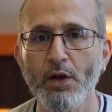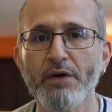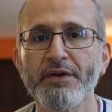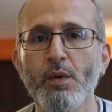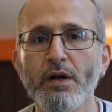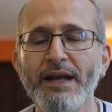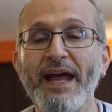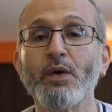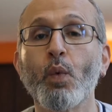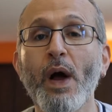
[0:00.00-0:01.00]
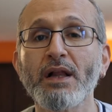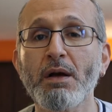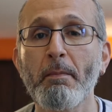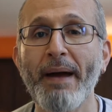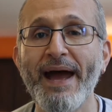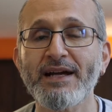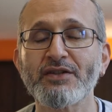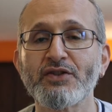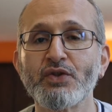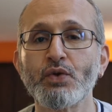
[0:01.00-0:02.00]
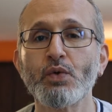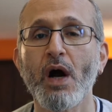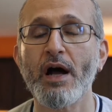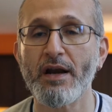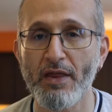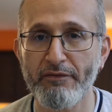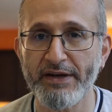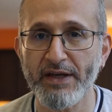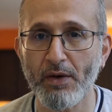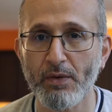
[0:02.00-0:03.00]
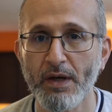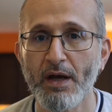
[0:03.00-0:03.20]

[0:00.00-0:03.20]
Hello everyone and welcome back to another video.